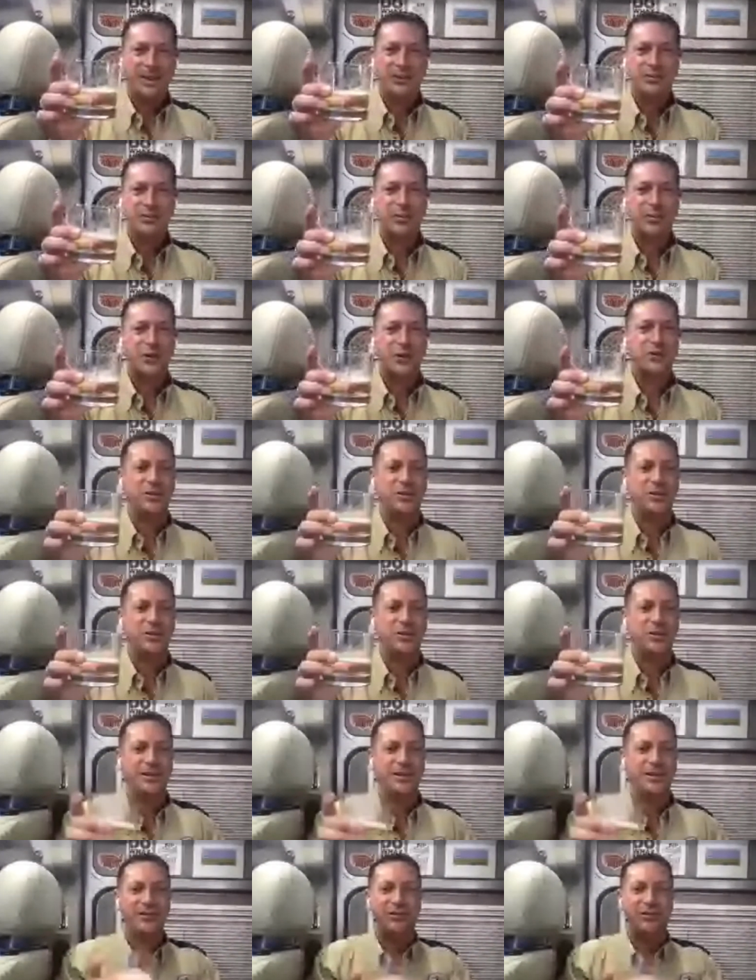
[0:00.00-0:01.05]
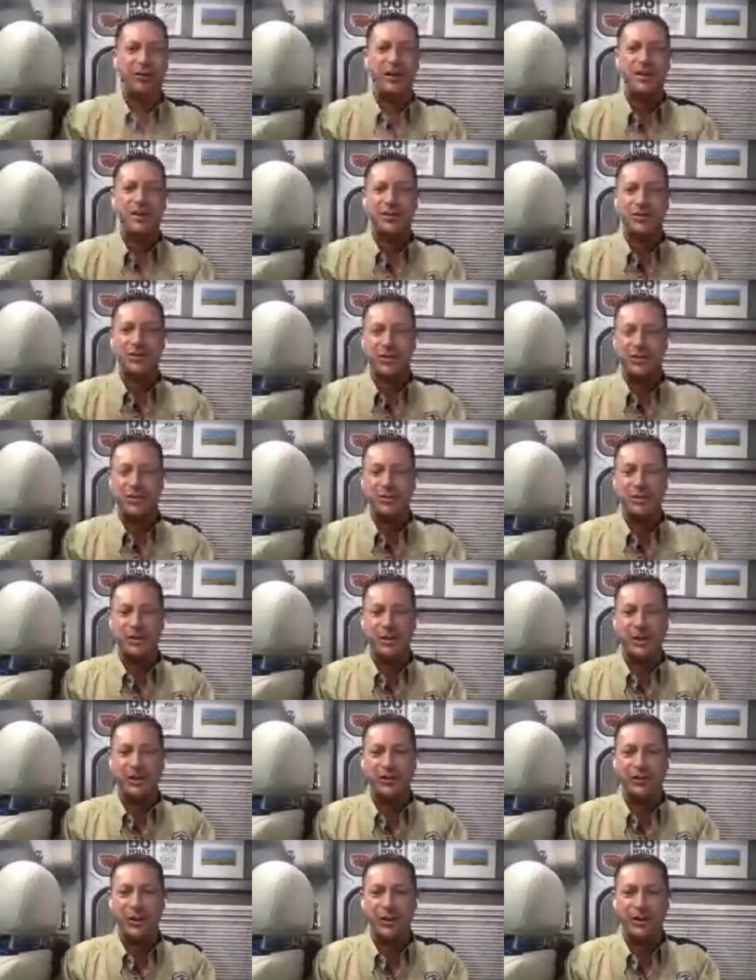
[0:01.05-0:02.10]
Thanks for watching tonight. Great show
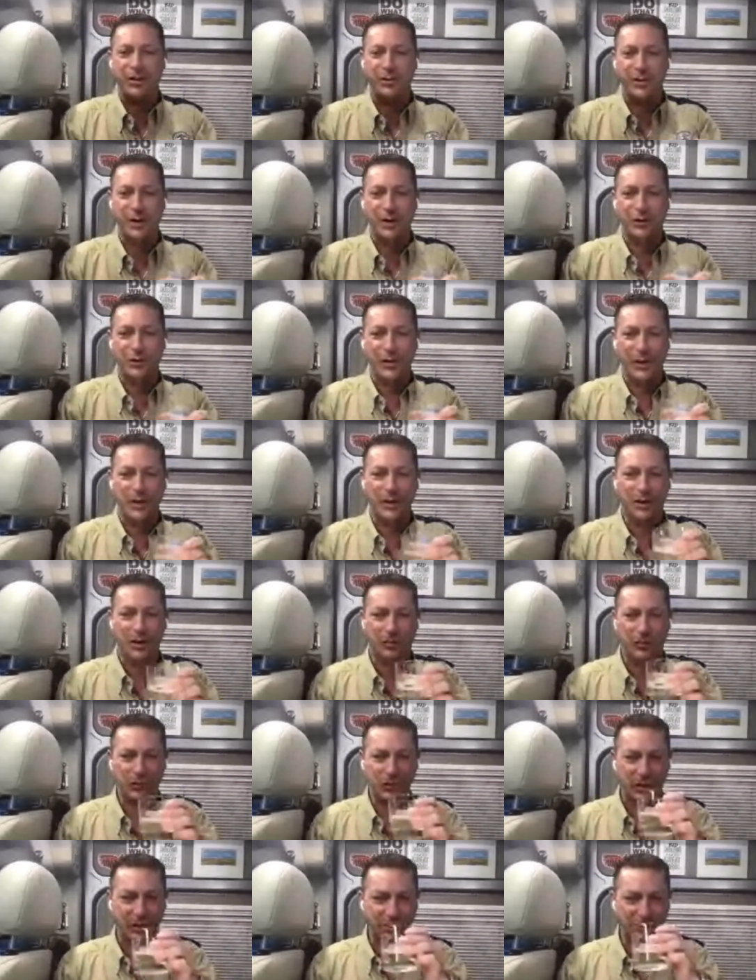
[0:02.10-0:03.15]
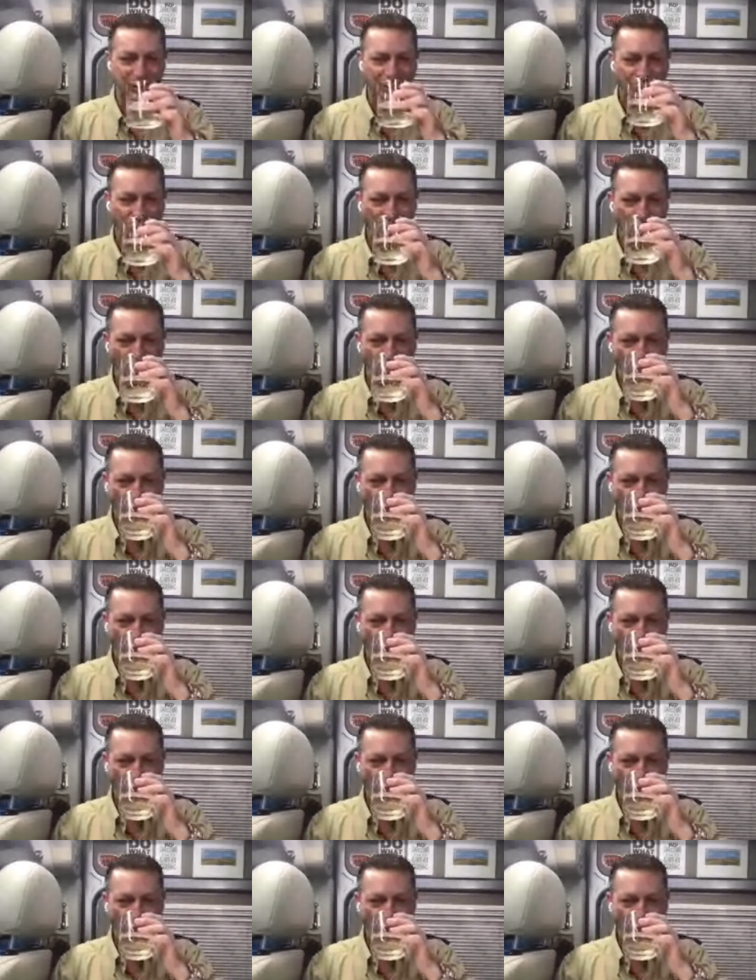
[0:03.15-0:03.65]
tonight. Great crowd, great conversation.